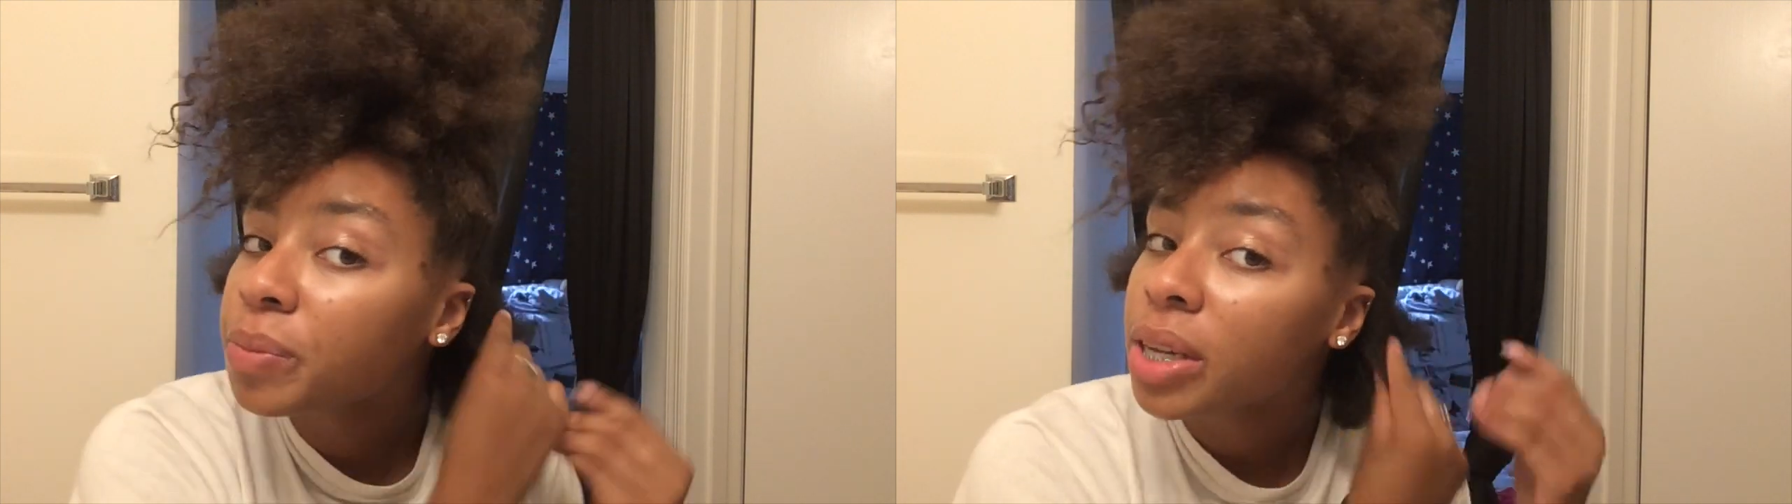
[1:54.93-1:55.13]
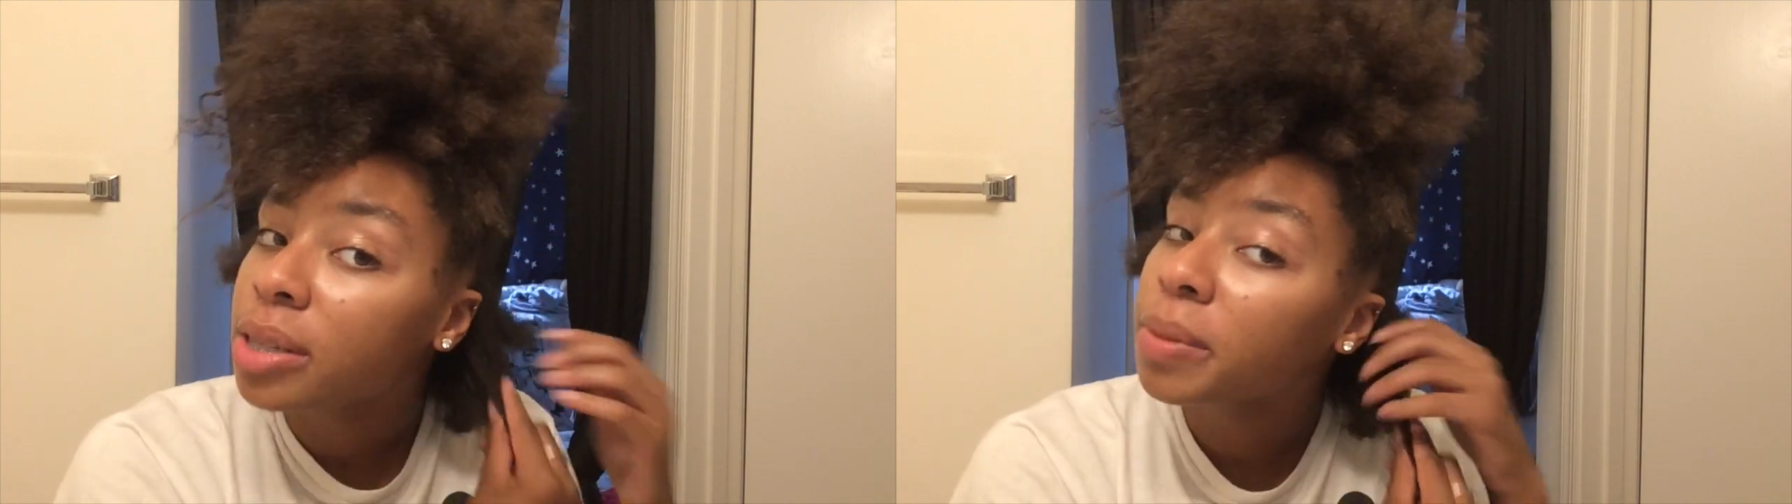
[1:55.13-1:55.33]

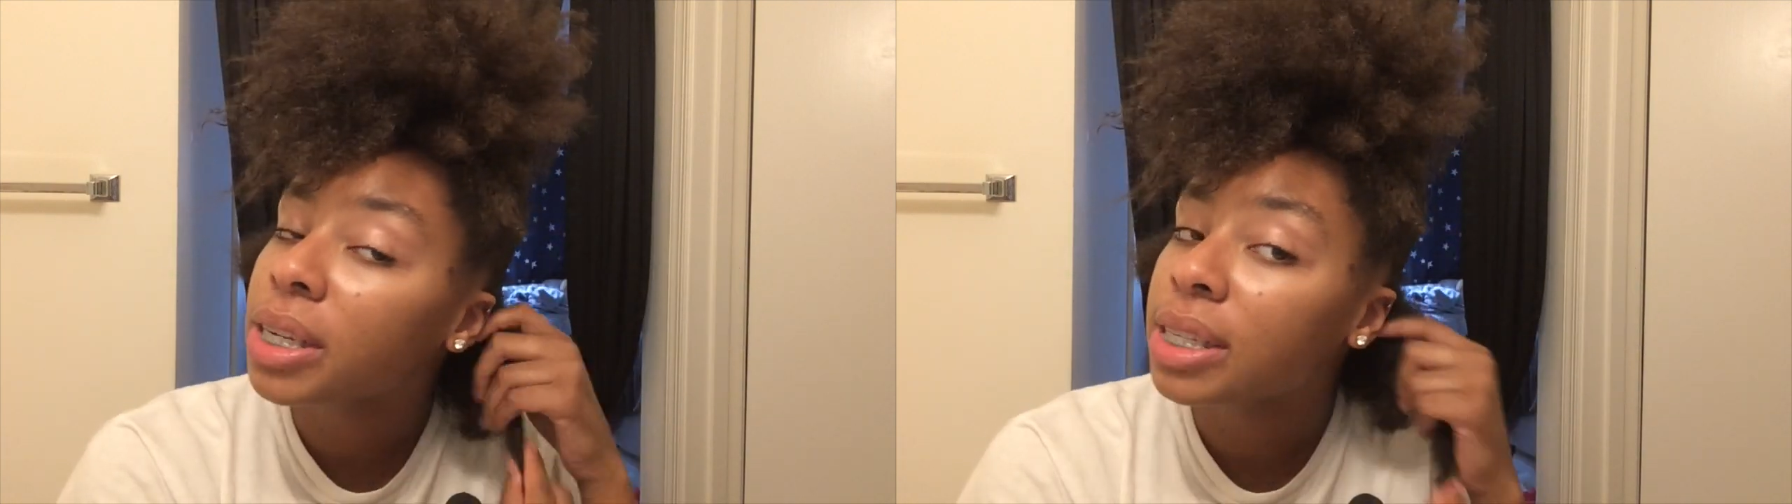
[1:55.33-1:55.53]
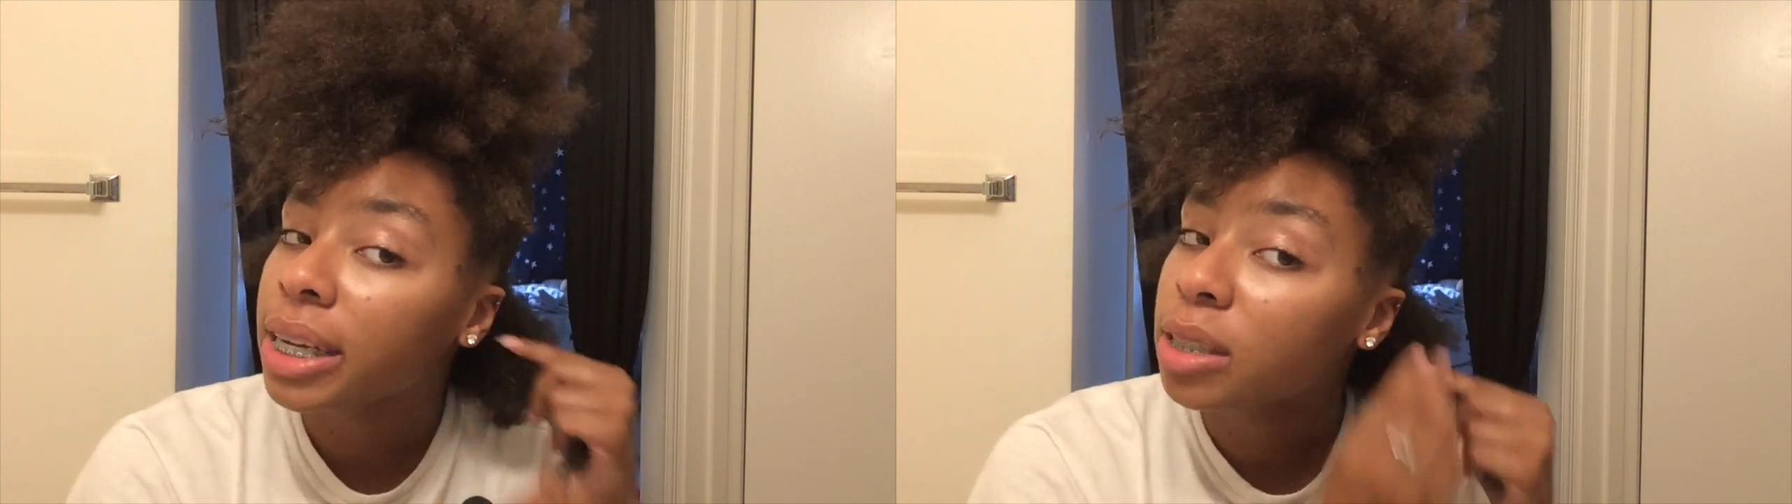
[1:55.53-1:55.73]
is I'm
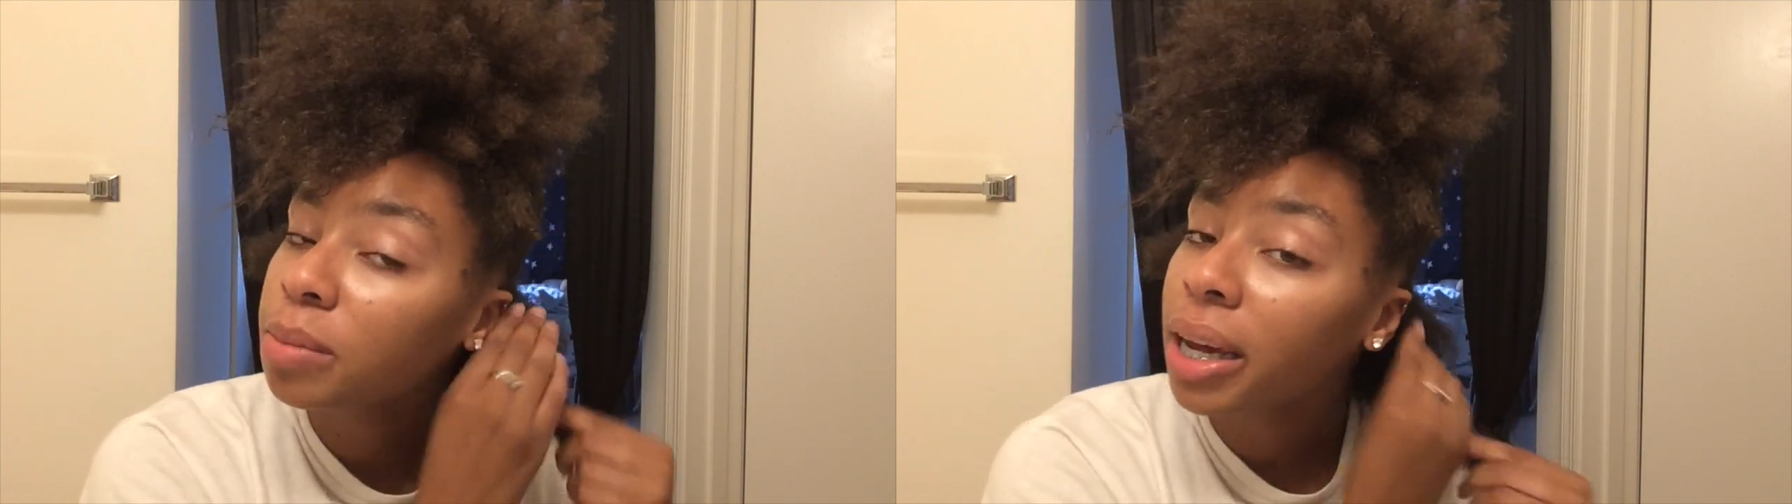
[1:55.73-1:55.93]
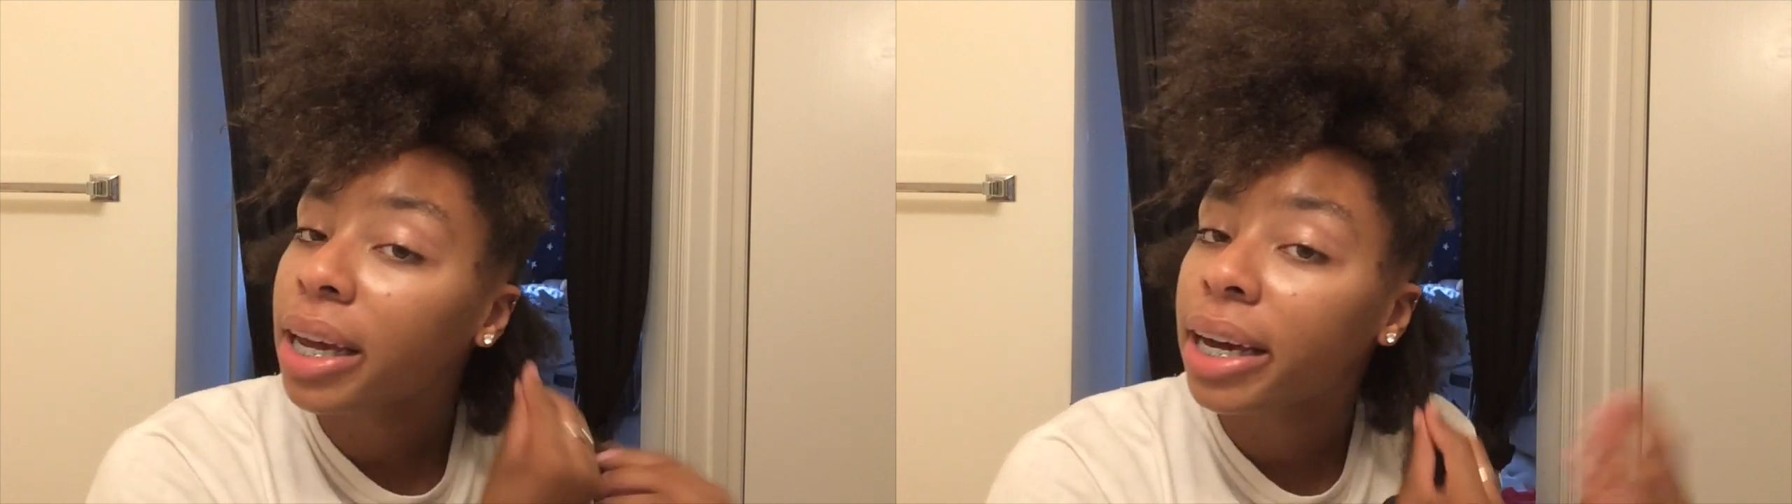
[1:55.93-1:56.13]
gonna section
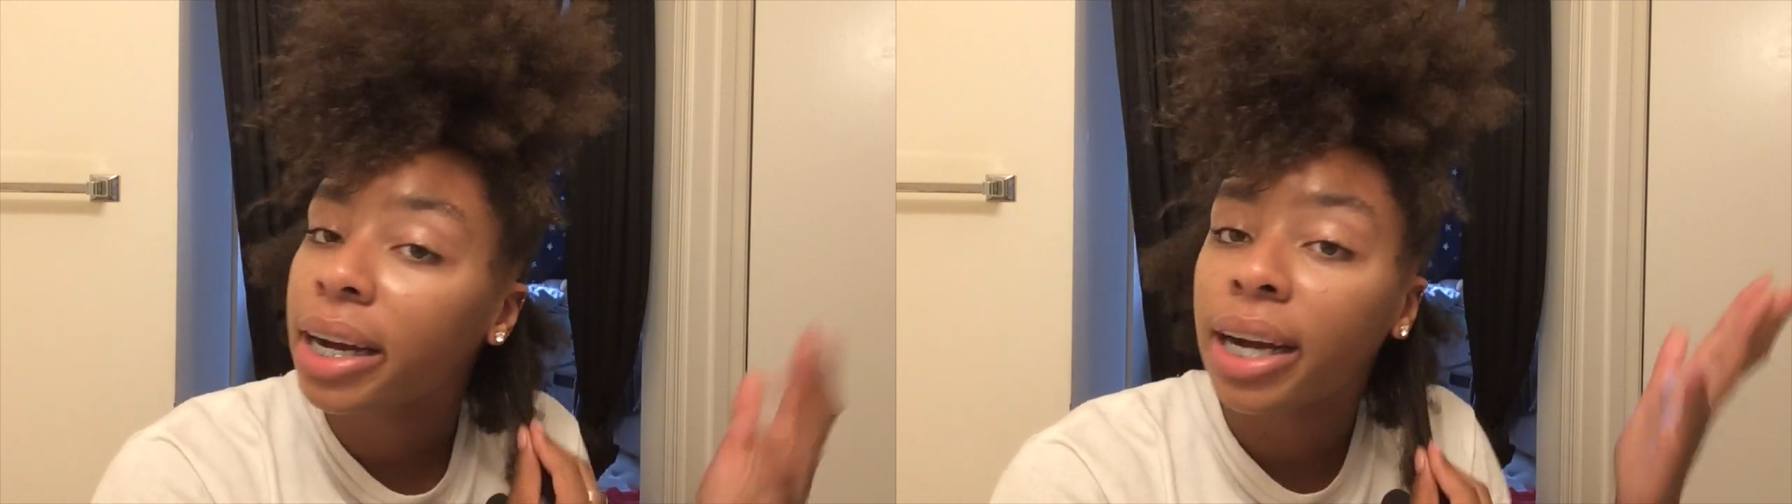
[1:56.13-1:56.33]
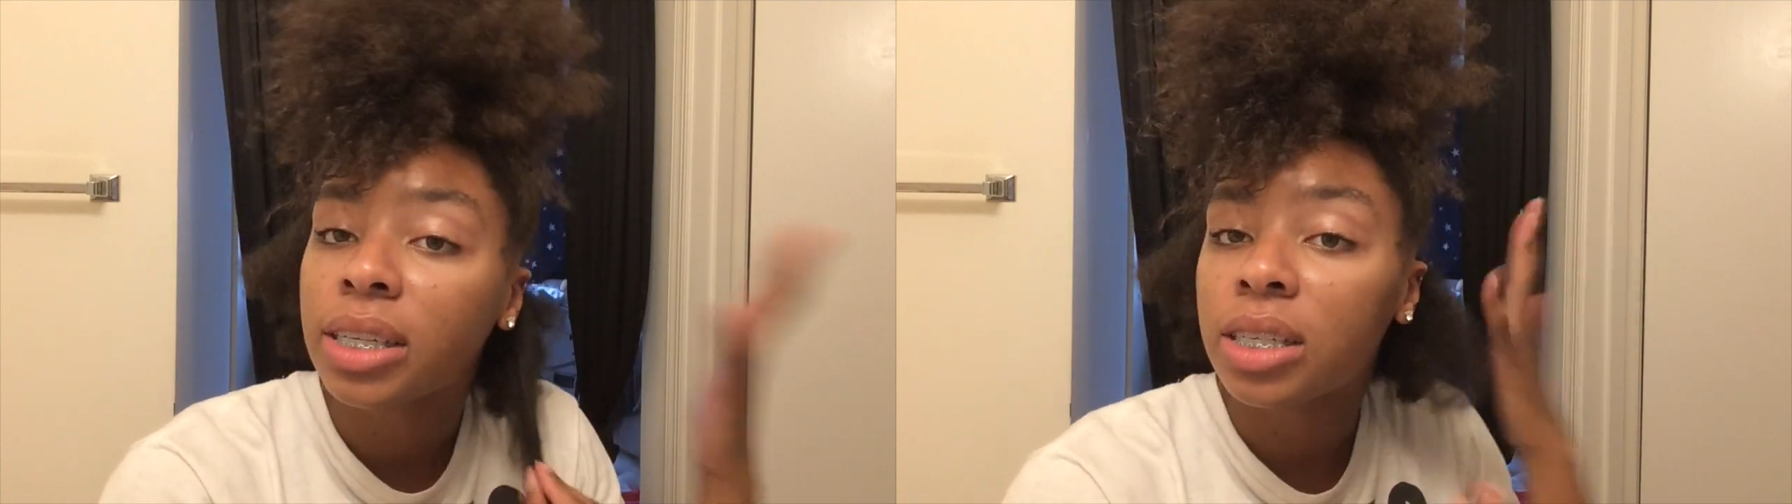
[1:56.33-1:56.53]
my
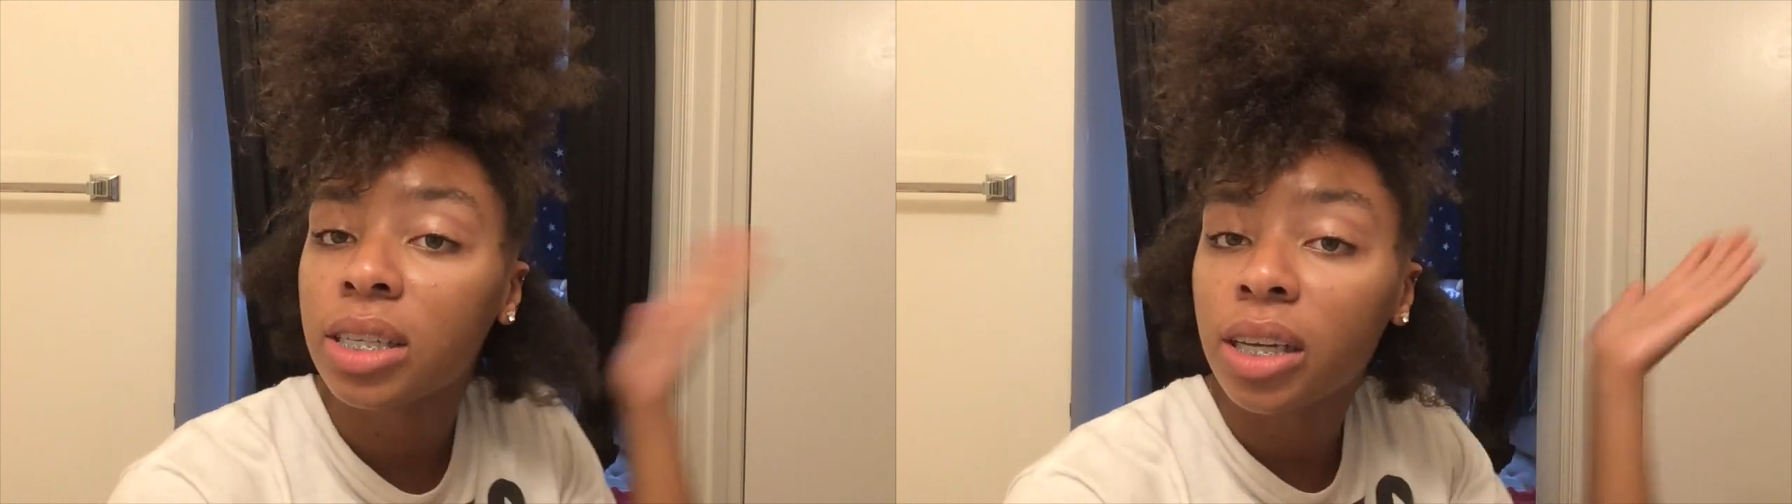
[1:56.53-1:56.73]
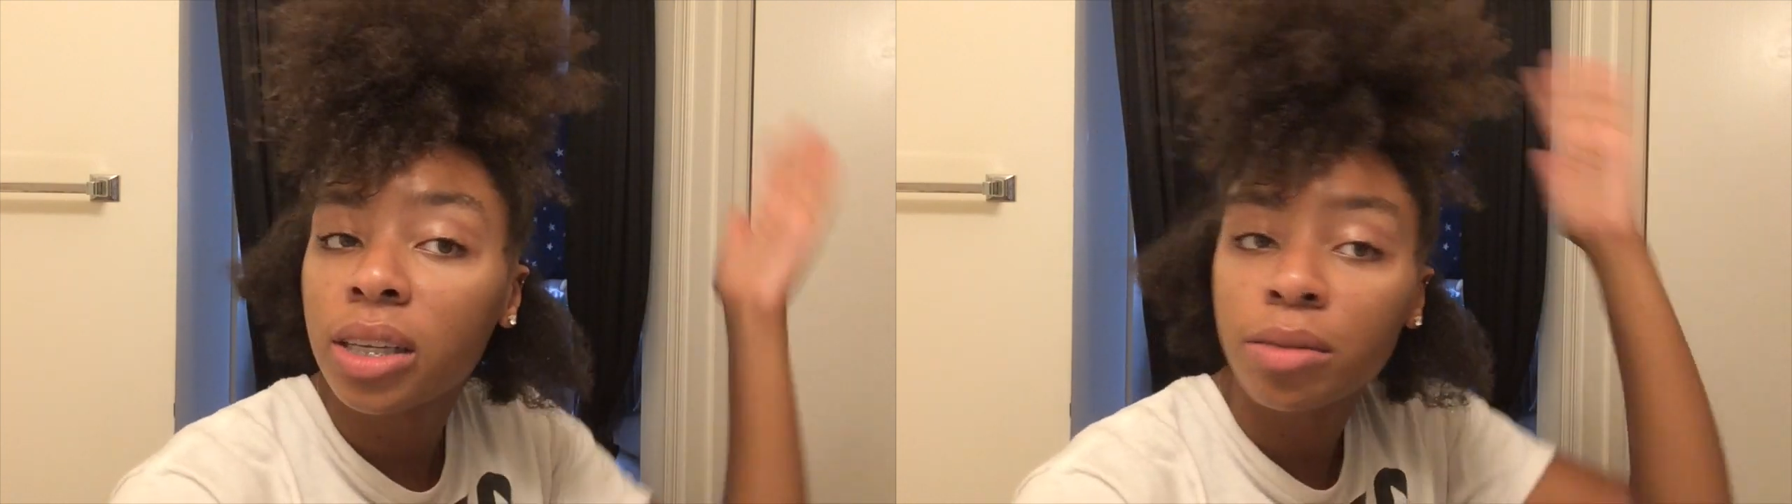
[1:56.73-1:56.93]
hair. I just
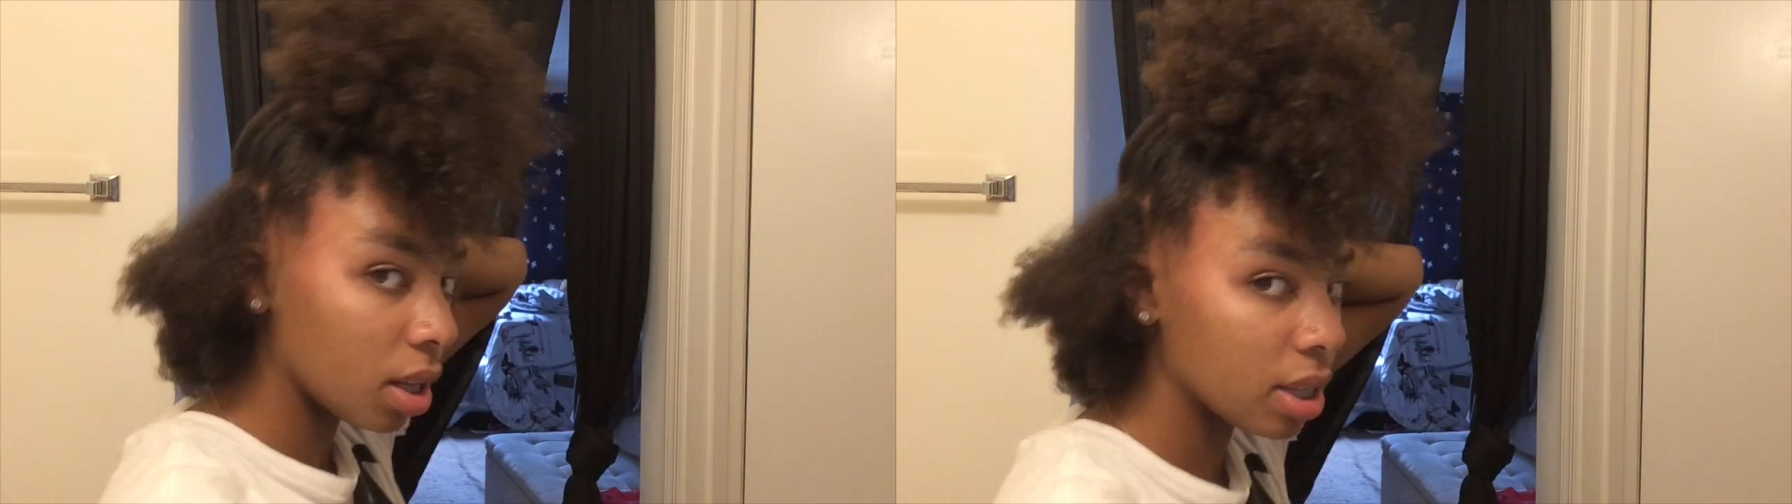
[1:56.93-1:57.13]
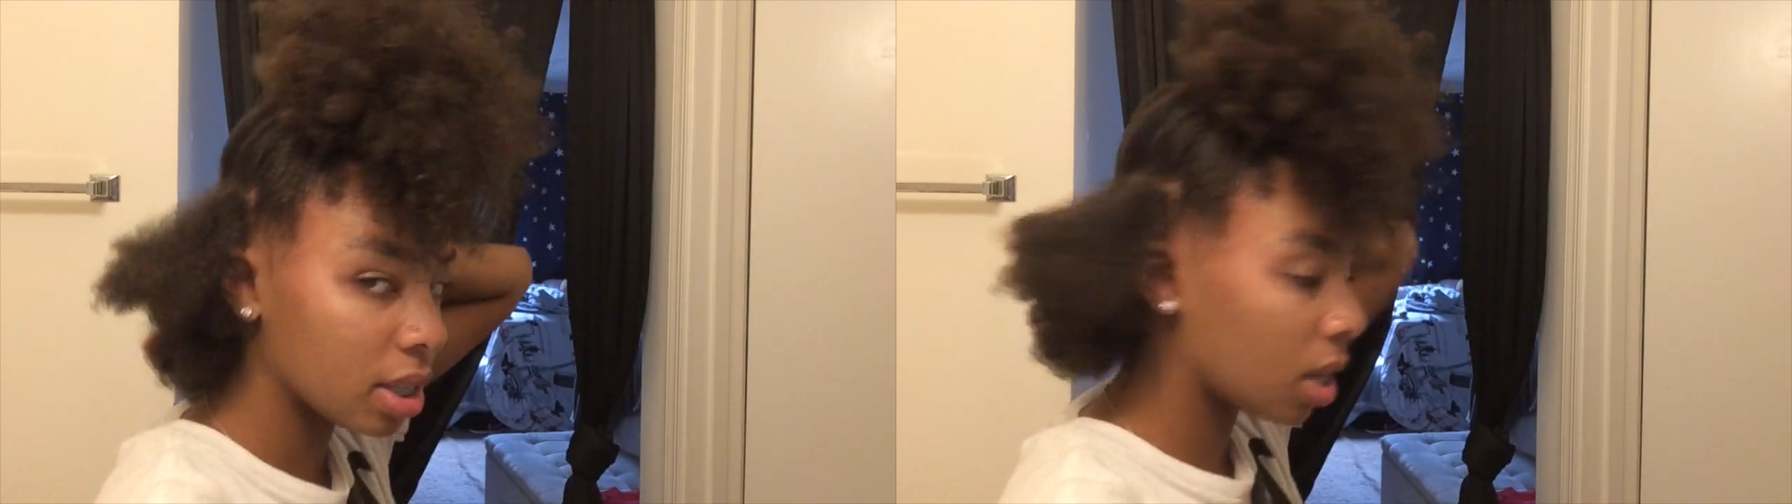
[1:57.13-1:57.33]
did. It's